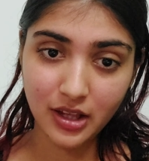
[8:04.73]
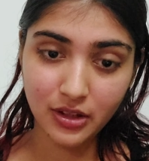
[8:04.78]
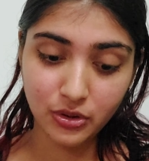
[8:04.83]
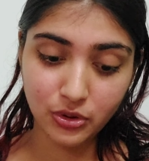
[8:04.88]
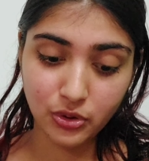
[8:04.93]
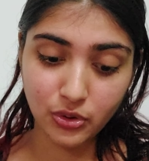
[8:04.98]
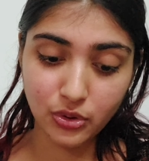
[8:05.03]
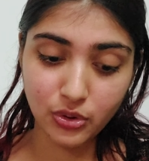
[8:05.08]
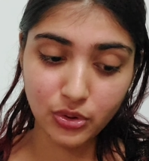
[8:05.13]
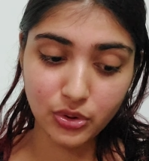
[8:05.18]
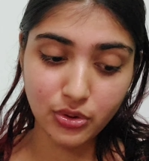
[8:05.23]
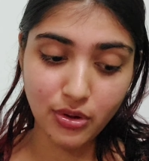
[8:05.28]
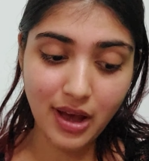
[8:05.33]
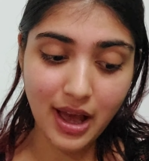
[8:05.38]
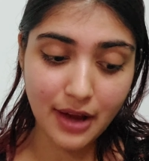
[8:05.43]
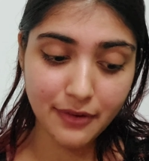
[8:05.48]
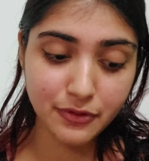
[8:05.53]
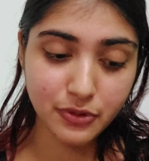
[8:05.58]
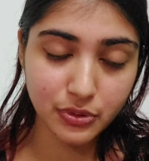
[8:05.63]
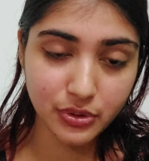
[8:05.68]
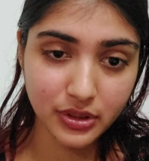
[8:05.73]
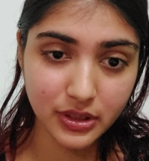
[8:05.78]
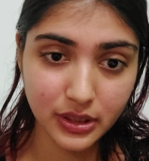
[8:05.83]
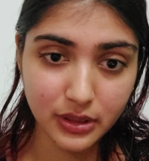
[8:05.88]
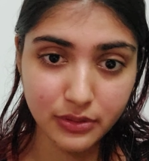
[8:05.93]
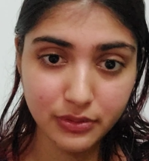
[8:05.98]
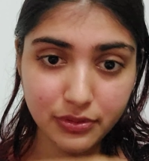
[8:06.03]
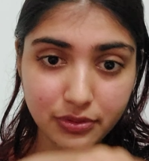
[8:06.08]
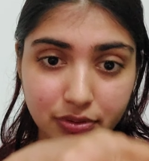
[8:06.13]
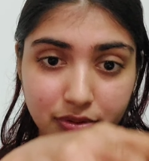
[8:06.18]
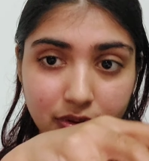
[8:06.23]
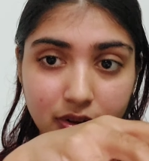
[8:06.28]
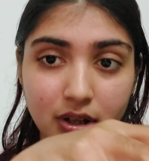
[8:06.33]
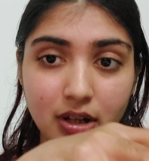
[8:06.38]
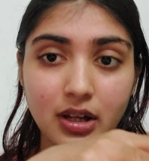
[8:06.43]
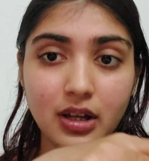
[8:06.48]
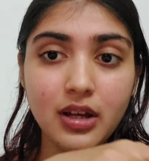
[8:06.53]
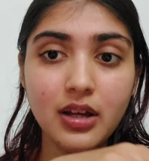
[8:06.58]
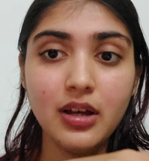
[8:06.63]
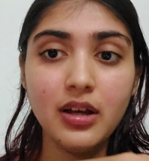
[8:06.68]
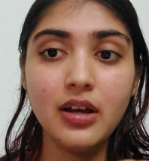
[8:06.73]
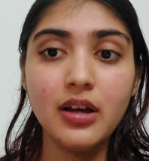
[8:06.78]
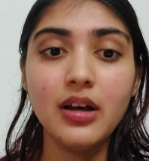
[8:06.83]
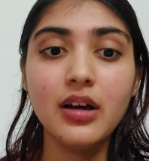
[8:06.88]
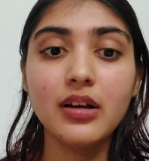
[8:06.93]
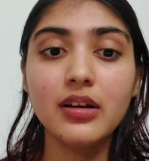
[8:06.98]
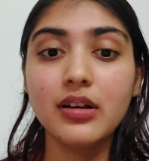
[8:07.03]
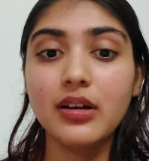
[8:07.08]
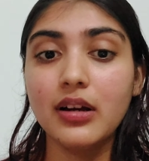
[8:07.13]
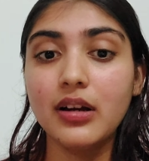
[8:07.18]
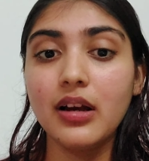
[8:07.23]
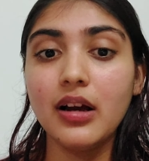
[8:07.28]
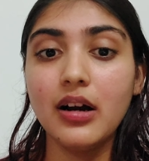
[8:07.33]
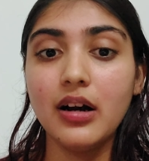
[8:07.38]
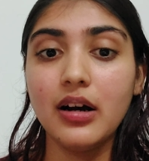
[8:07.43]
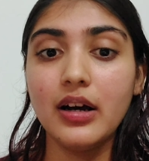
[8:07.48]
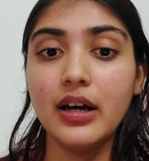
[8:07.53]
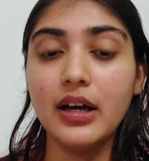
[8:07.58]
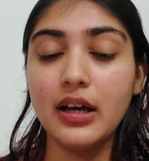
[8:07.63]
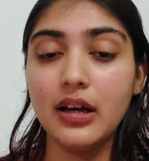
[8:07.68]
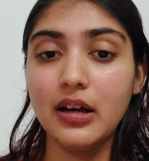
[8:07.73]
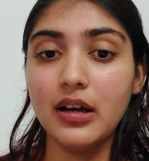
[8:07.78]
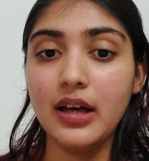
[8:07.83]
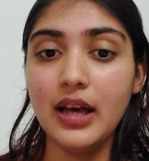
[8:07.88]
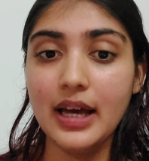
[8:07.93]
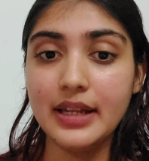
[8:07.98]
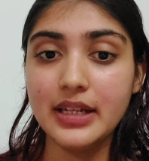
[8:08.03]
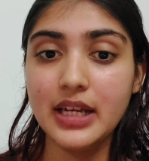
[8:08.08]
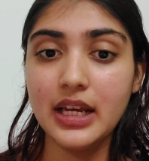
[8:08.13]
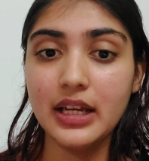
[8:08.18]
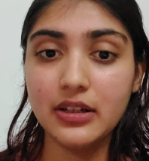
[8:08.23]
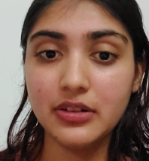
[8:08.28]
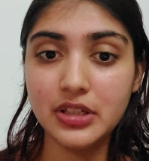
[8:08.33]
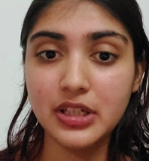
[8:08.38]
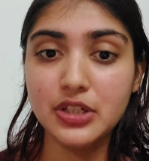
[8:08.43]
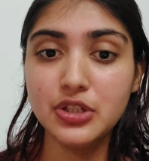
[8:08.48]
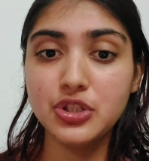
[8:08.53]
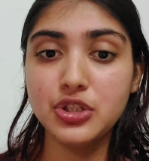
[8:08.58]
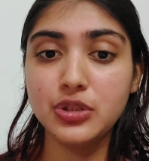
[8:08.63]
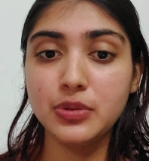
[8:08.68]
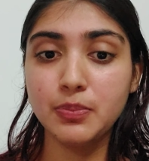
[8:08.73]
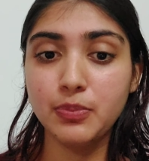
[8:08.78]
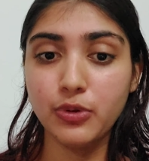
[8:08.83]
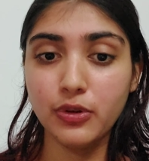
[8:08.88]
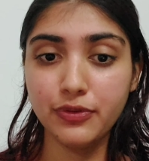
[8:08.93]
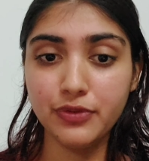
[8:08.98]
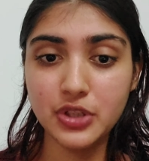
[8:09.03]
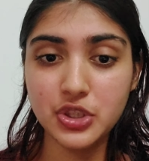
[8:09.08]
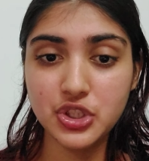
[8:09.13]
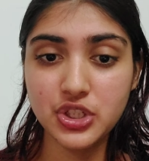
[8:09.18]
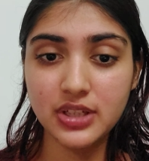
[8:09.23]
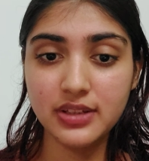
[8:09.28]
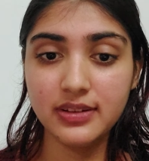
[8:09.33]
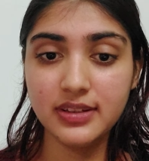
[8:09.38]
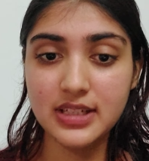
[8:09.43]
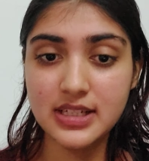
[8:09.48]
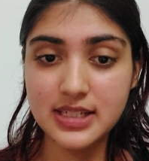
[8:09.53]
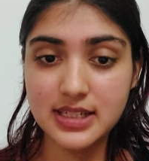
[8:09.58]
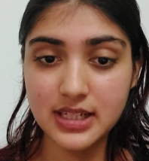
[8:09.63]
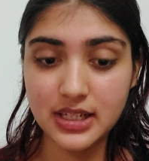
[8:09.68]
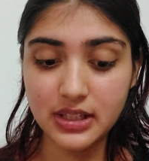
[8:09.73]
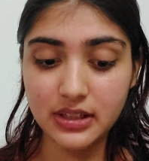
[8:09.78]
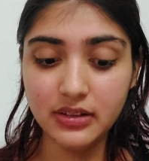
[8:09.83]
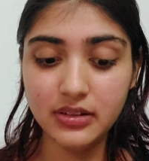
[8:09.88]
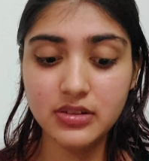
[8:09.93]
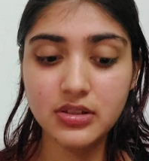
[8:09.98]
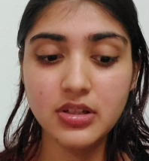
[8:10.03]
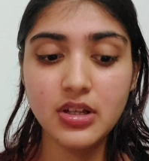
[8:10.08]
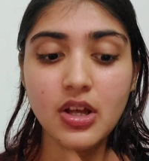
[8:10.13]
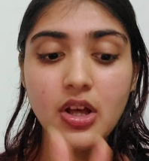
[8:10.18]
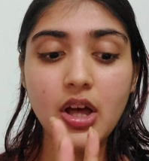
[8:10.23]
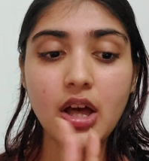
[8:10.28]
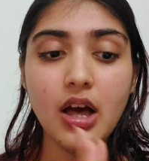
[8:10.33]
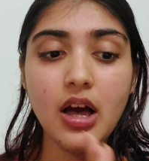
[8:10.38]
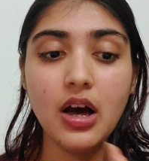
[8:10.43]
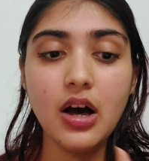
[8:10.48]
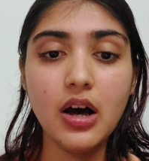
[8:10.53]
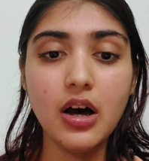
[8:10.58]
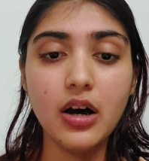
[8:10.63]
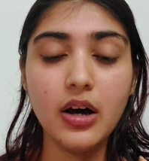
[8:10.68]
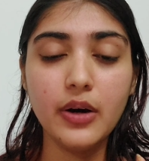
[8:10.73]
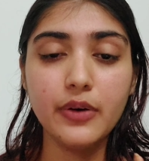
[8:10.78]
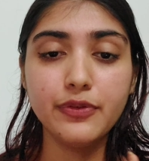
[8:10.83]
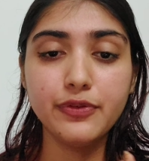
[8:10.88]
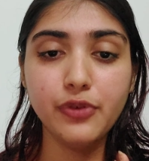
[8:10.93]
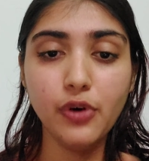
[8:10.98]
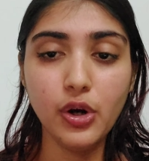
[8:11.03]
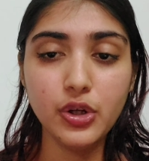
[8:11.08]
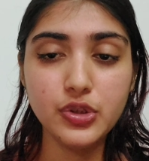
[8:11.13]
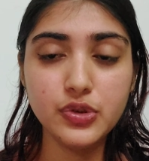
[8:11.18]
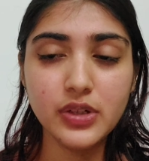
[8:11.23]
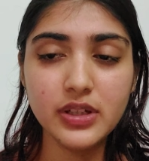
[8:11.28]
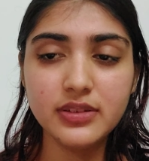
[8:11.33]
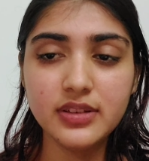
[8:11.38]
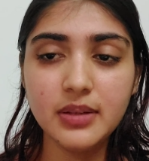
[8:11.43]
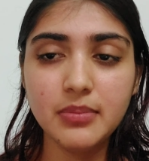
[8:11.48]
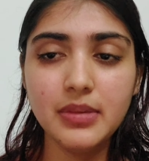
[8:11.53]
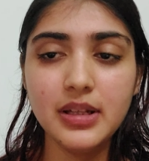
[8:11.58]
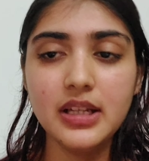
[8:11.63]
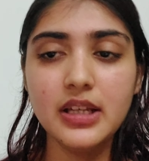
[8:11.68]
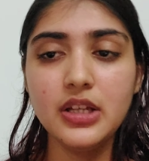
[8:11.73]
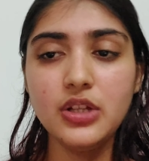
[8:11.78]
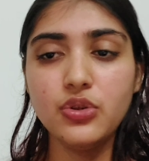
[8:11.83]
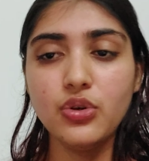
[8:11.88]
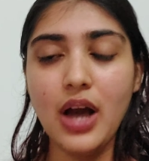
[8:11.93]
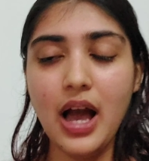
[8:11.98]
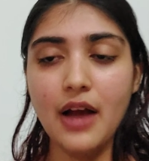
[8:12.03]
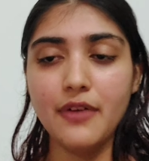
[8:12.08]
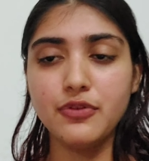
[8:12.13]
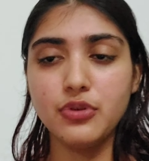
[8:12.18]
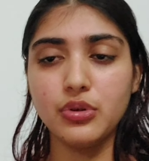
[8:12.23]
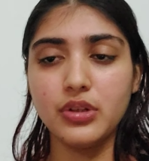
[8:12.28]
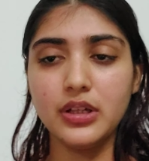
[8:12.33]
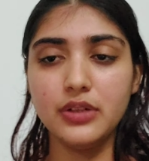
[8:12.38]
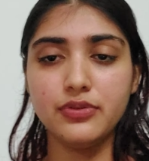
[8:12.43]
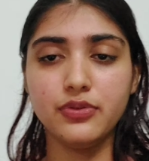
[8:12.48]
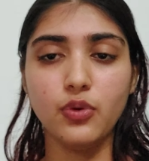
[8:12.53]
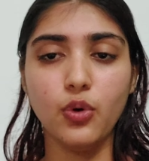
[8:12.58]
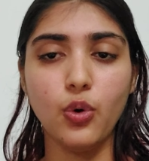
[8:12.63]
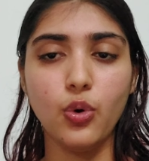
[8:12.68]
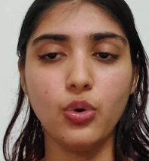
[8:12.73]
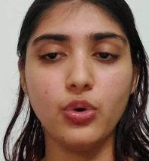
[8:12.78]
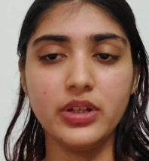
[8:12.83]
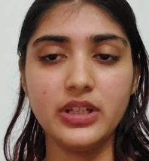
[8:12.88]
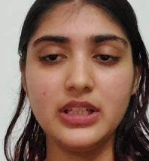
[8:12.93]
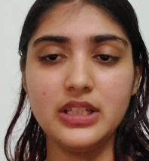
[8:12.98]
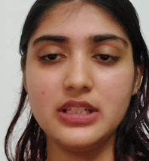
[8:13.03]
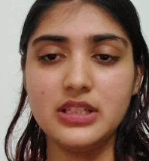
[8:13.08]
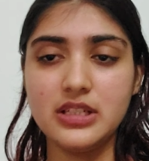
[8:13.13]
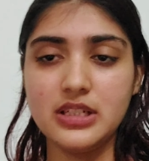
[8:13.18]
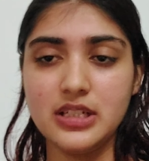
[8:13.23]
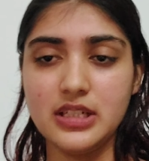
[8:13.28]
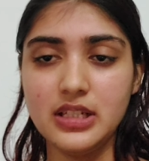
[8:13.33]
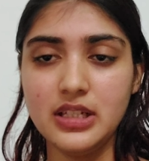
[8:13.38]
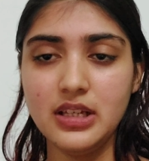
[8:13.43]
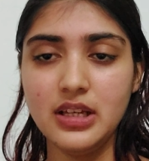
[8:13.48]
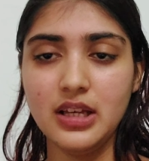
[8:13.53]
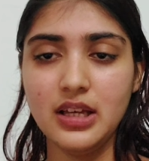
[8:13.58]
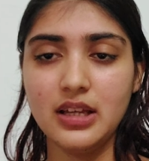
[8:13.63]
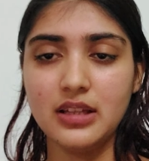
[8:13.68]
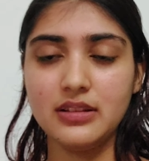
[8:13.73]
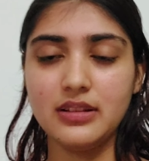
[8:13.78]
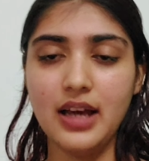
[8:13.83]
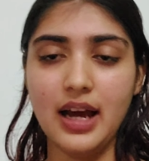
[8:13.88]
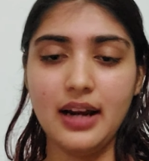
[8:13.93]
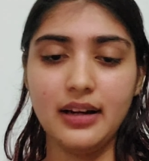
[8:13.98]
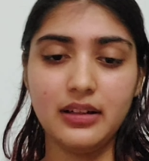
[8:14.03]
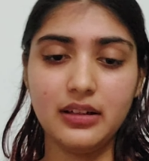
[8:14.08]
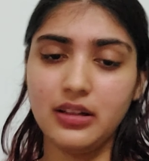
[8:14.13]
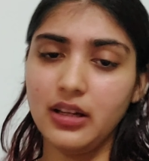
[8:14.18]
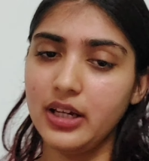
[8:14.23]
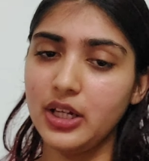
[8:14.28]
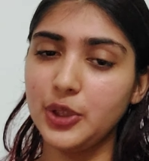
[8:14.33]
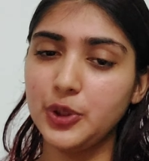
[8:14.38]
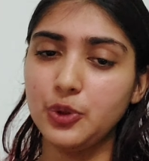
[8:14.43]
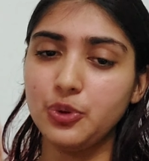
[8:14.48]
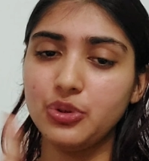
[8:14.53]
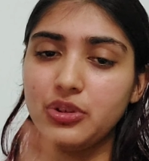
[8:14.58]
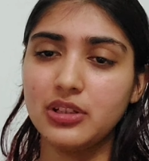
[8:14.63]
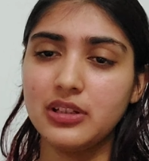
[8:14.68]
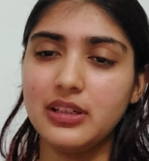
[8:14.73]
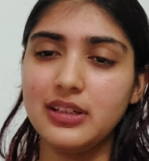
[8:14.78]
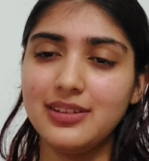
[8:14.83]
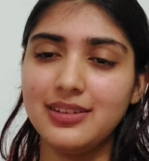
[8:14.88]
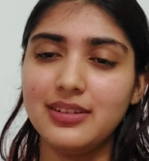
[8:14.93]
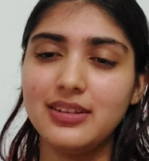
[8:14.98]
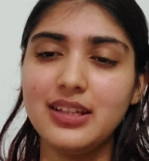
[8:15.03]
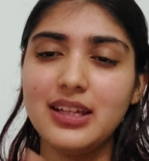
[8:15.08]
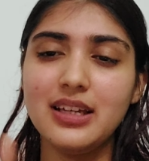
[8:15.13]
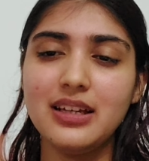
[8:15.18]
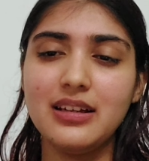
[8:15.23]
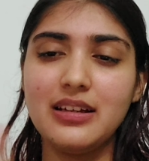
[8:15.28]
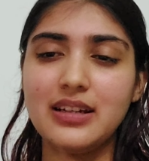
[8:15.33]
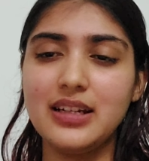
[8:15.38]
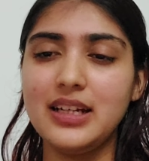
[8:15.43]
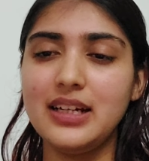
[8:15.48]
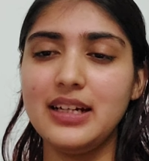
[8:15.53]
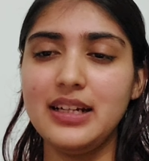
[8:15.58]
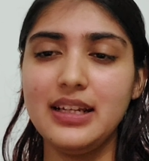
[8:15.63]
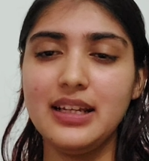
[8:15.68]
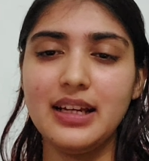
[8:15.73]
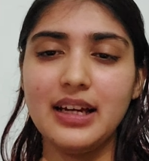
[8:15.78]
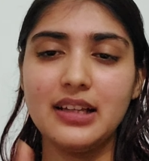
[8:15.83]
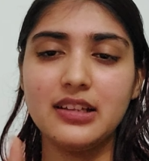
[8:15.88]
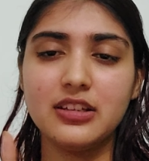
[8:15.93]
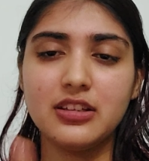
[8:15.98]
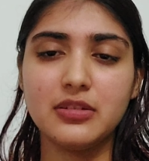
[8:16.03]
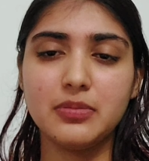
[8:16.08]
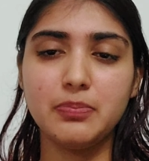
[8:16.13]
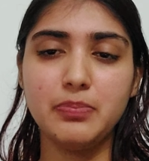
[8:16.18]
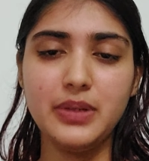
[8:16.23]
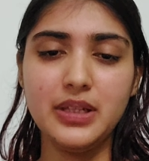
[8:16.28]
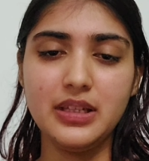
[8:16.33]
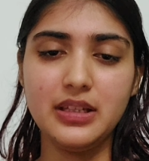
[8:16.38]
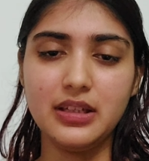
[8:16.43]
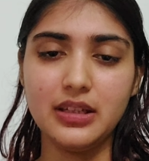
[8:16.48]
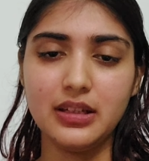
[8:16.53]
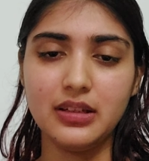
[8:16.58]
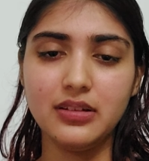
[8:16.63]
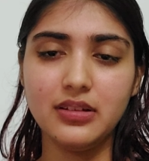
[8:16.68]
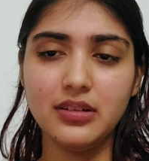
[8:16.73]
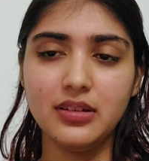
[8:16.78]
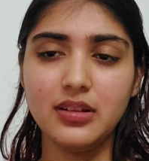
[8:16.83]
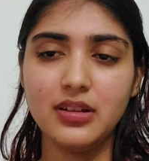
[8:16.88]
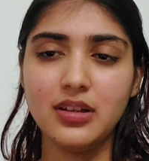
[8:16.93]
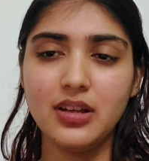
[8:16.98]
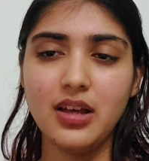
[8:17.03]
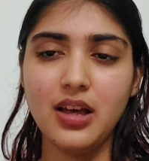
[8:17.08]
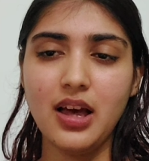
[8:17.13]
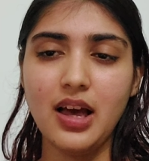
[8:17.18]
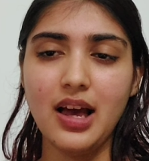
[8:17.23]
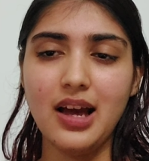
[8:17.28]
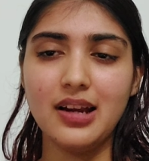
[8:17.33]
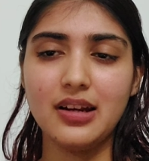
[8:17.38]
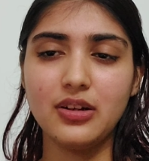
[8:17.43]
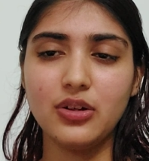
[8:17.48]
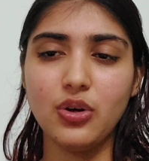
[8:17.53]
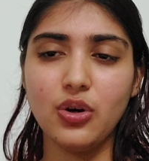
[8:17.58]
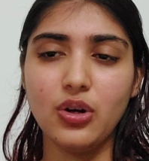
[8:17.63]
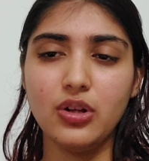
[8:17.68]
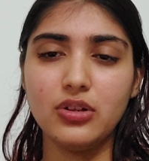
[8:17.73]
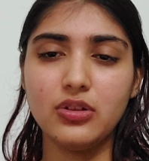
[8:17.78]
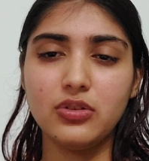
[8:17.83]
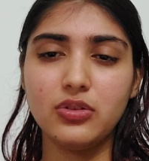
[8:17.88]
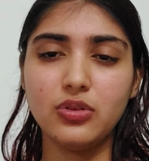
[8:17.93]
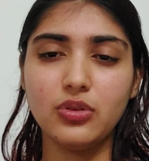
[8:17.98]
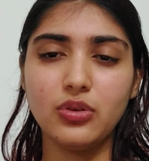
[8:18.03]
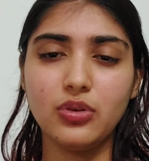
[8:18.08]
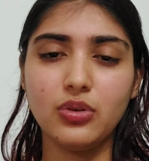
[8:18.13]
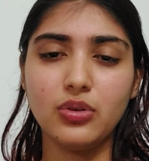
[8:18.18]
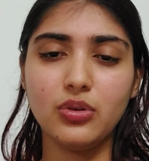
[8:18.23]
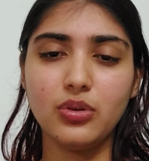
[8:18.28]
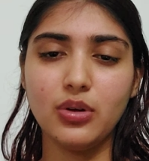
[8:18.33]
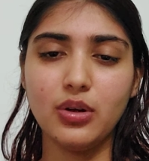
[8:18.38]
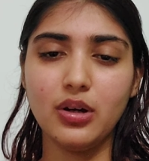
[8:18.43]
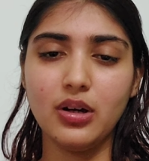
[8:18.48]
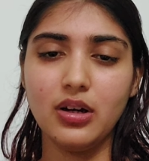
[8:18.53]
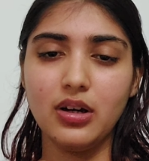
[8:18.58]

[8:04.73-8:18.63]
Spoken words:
So you have to give an English proficiency test. For USMLE, you have to give OET, that includes listening, reading and speaking, and also